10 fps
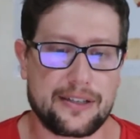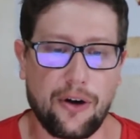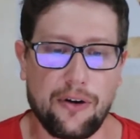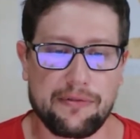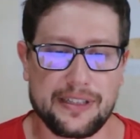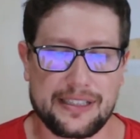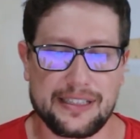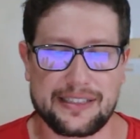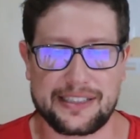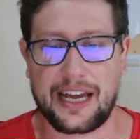go with
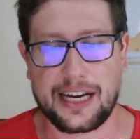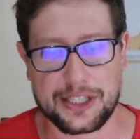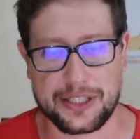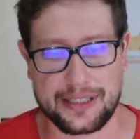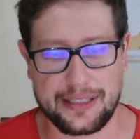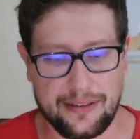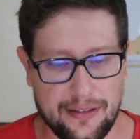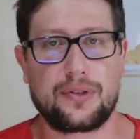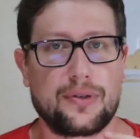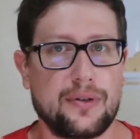this section
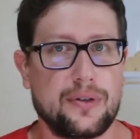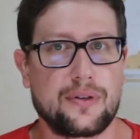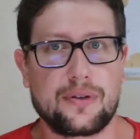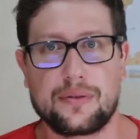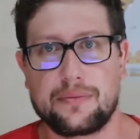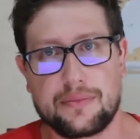to